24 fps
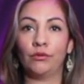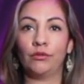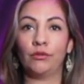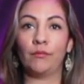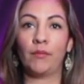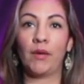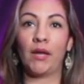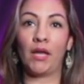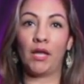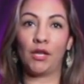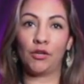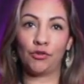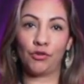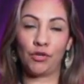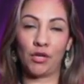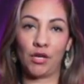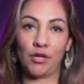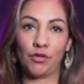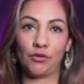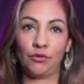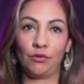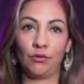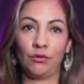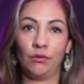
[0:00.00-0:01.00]
to my
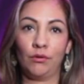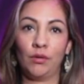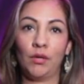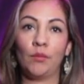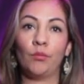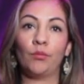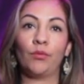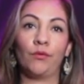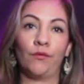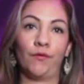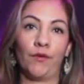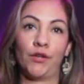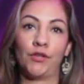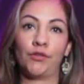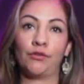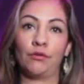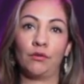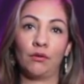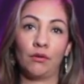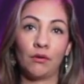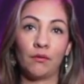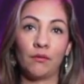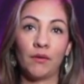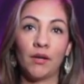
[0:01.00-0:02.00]
educational and
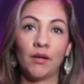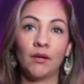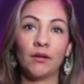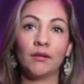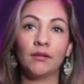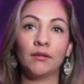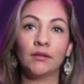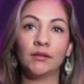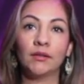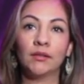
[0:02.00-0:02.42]
professional career.